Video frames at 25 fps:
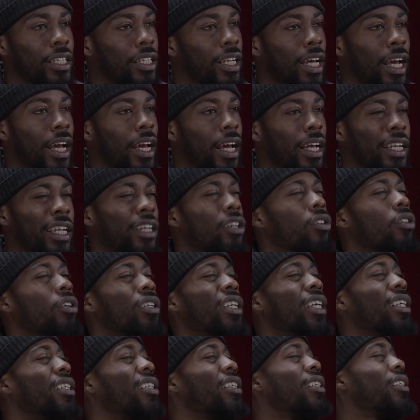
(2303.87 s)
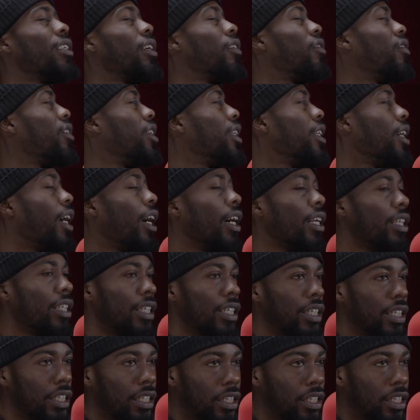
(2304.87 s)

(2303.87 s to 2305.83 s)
Like and they're not necessarily hunted.